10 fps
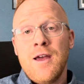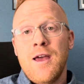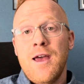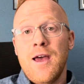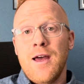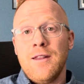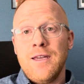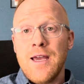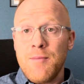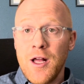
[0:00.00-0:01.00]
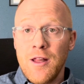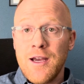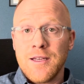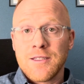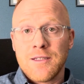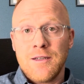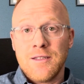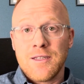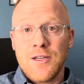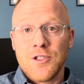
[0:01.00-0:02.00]
And the MLS
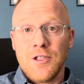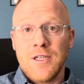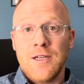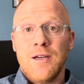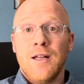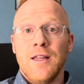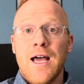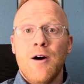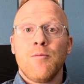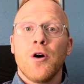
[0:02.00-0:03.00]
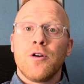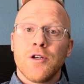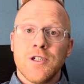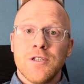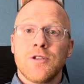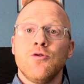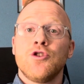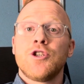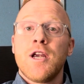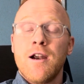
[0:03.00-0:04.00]
essentially allowed brokerages to
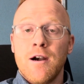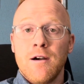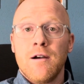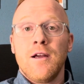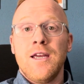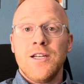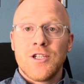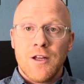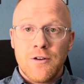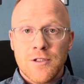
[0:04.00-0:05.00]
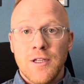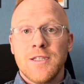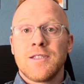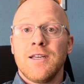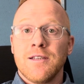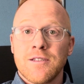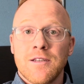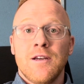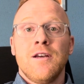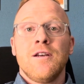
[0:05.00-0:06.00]
share each other's listings.
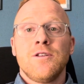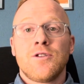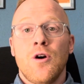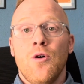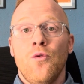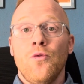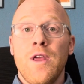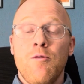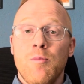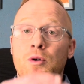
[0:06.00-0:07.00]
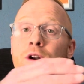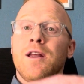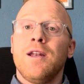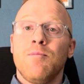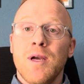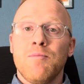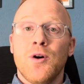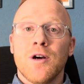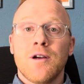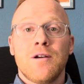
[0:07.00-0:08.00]
So they would put it in a big
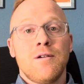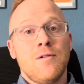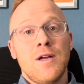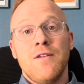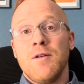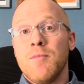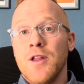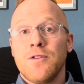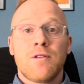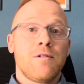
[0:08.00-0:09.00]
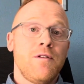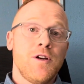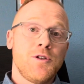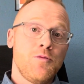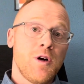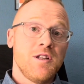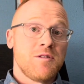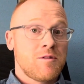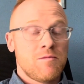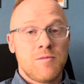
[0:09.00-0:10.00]
book every month, every 2
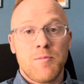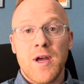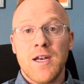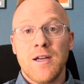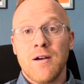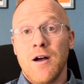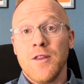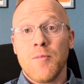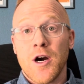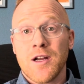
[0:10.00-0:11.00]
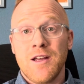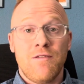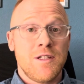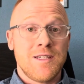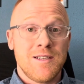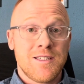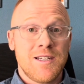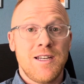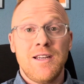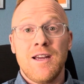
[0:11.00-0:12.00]
months, depending on the market. If it's in a
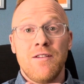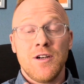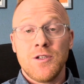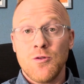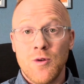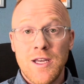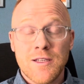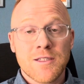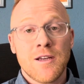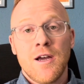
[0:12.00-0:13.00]
city, every 2 weeks.